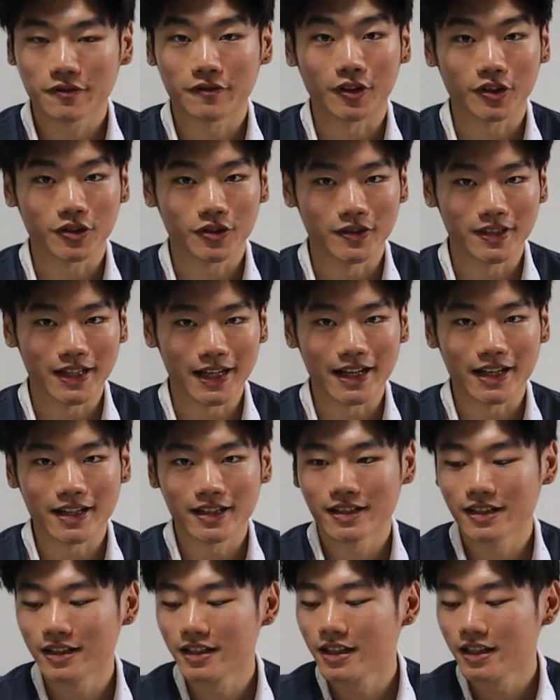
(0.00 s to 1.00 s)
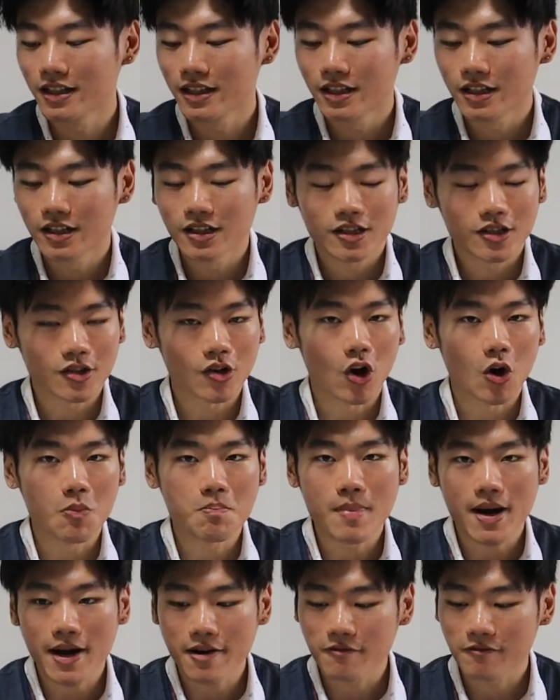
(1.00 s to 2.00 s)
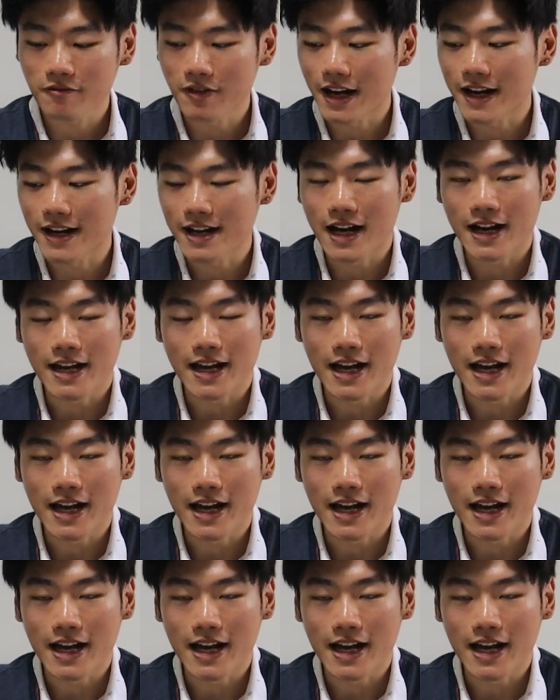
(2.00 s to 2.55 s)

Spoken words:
for today. So on my right, I